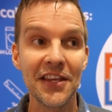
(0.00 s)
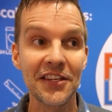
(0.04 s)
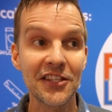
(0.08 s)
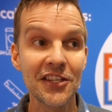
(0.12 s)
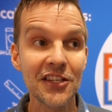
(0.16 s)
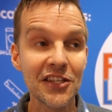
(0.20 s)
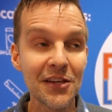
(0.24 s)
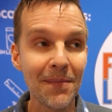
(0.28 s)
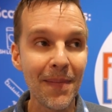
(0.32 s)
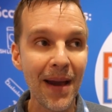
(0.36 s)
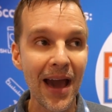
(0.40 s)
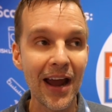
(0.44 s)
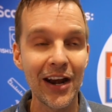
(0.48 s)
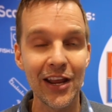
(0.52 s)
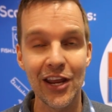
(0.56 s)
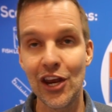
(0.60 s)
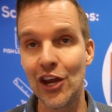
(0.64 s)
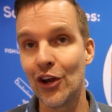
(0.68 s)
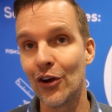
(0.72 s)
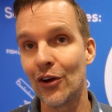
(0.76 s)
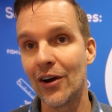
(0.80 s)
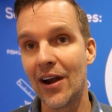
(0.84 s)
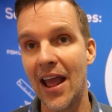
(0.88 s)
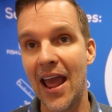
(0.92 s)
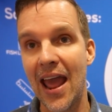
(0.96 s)
This is about a
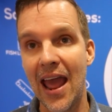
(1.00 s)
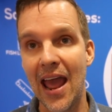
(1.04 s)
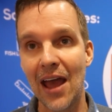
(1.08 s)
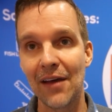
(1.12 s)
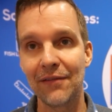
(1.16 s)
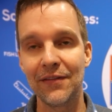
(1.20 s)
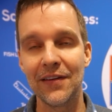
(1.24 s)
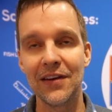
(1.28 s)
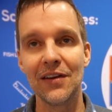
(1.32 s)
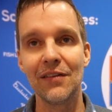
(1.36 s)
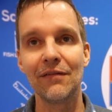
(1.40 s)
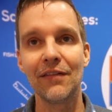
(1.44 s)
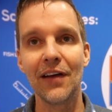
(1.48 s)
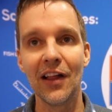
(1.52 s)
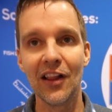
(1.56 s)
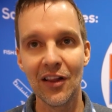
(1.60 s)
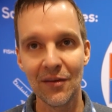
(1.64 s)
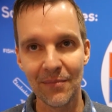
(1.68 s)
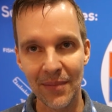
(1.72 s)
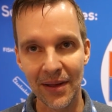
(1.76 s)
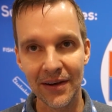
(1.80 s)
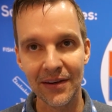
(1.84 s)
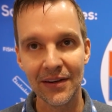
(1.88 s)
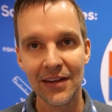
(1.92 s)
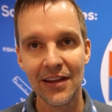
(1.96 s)
year and a half in
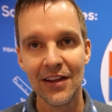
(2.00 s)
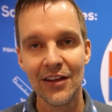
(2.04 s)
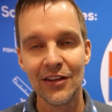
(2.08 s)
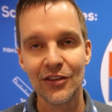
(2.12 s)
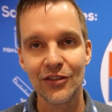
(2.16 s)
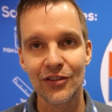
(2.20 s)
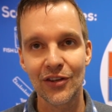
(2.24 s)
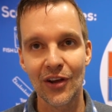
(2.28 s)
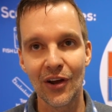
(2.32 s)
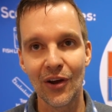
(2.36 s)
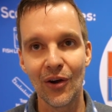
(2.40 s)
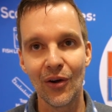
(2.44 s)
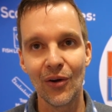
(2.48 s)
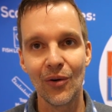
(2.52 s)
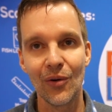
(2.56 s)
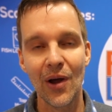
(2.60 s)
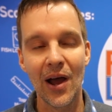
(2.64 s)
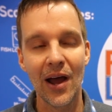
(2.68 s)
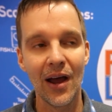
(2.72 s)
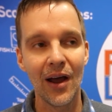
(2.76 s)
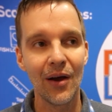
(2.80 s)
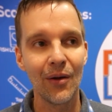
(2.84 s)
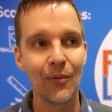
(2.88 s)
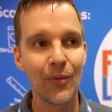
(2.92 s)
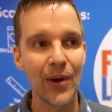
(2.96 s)
development. So
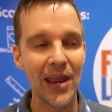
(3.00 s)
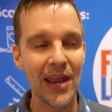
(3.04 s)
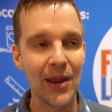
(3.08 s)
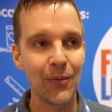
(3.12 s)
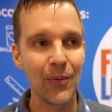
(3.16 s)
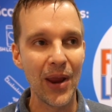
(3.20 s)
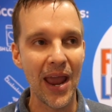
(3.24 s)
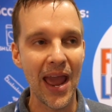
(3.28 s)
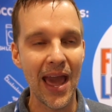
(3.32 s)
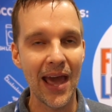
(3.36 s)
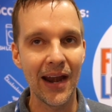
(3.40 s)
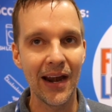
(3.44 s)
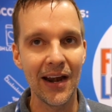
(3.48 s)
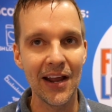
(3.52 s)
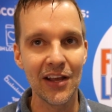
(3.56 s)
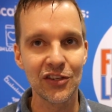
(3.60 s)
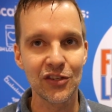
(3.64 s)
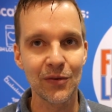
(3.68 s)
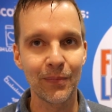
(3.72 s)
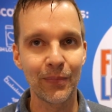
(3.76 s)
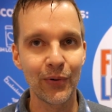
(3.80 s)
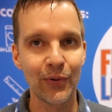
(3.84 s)
we had it as a